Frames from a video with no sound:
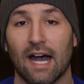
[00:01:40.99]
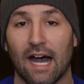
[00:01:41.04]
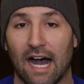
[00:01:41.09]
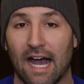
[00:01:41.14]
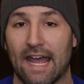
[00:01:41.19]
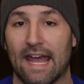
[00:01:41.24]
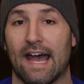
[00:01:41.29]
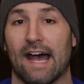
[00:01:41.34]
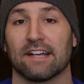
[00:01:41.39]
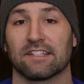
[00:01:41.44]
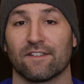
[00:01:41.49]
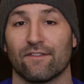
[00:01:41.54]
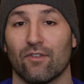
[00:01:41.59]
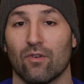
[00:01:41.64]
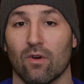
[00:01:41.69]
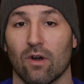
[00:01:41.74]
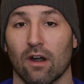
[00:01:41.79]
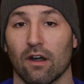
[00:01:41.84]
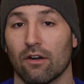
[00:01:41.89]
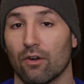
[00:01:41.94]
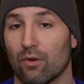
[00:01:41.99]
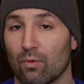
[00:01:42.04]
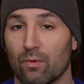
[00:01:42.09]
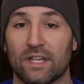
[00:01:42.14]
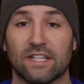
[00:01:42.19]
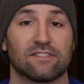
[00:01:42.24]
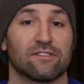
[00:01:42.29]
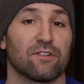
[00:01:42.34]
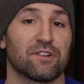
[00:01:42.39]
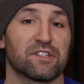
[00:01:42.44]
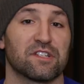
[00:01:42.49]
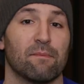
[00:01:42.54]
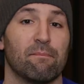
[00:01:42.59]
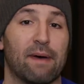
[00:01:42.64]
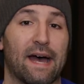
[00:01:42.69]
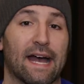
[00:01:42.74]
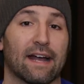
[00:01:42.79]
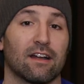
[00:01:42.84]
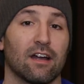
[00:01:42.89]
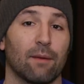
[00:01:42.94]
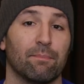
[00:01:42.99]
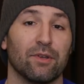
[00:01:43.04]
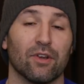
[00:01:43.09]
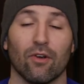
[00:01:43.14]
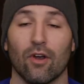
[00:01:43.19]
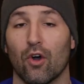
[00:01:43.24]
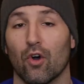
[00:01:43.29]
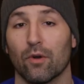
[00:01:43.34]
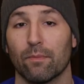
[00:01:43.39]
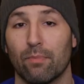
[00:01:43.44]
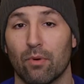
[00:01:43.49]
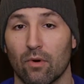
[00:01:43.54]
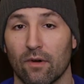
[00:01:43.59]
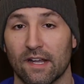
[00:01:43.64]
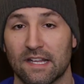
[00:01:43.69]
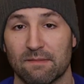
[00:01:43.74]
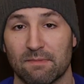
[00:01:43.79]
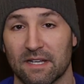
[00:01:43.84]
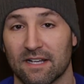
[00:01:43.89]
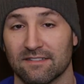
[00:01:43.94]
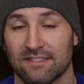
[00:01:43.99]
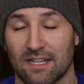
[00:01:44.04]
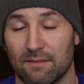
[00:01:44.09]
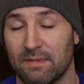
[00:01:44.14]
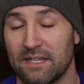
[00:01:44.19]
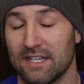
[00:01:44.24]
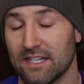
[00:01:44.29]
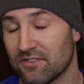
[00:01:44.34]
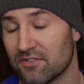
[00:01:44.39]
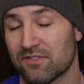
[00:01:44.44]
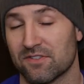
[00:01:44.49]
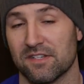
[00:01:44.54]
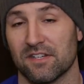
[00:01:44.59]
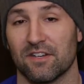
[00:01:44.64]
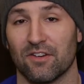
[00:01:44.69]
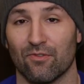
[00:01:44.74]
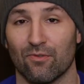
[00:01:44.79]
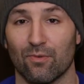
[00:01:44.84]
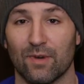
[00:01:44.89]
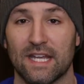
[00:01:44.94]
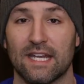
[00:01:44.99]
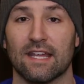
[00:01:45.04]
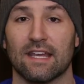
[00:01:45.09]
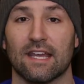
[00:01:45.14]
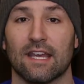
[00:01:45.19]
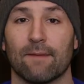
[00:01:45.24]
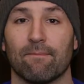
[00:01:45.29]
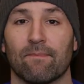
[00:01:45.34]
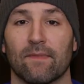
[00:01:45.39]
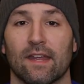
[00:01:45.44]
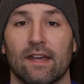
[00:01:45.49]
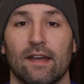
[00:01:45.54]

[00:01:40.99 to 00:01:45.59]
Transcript: I ask for research to back up your own points because I'd be interested in reading it.